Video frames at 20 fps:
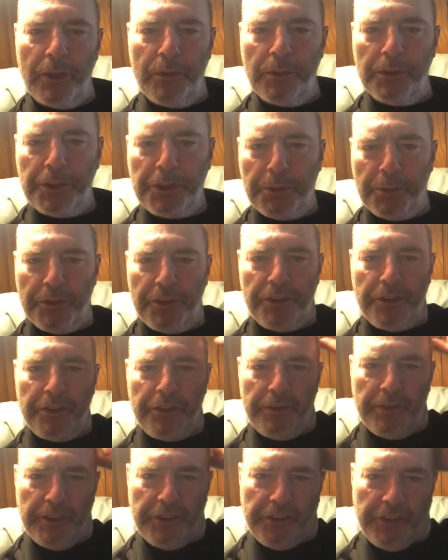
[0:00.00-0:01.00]
which was
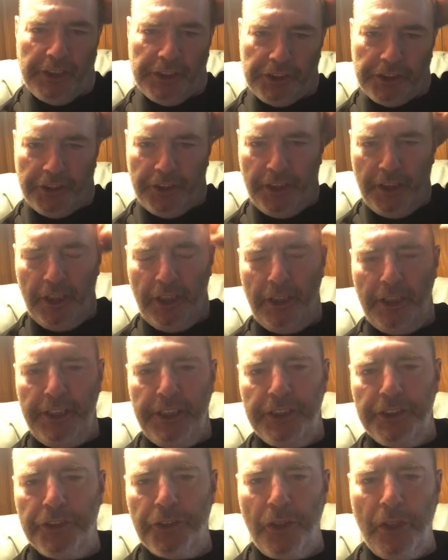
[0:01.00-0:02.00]
essentially a
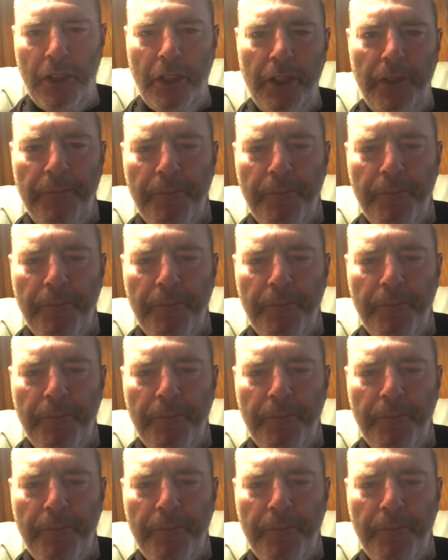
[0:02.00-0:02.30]
lead draw.